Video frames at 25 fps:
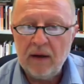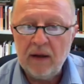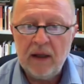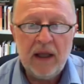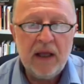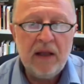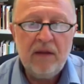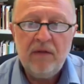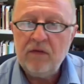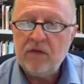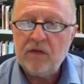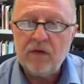
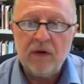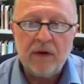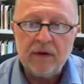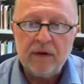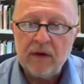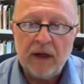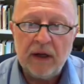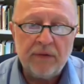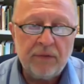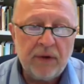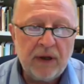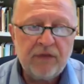inns and
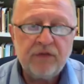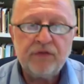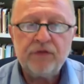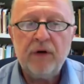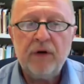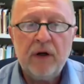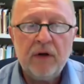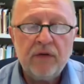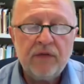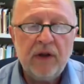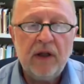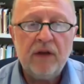
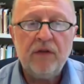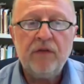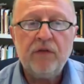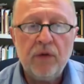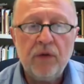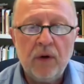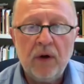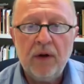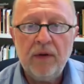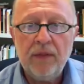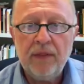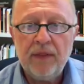restaurants and
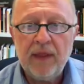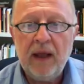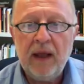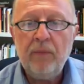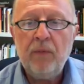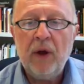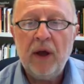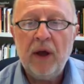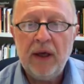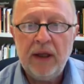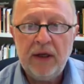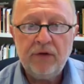so on, they
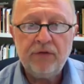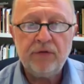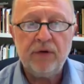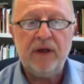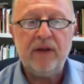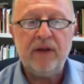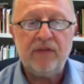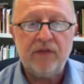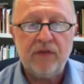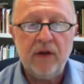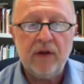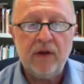were
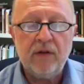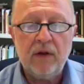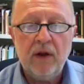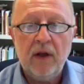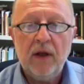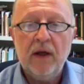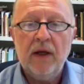interested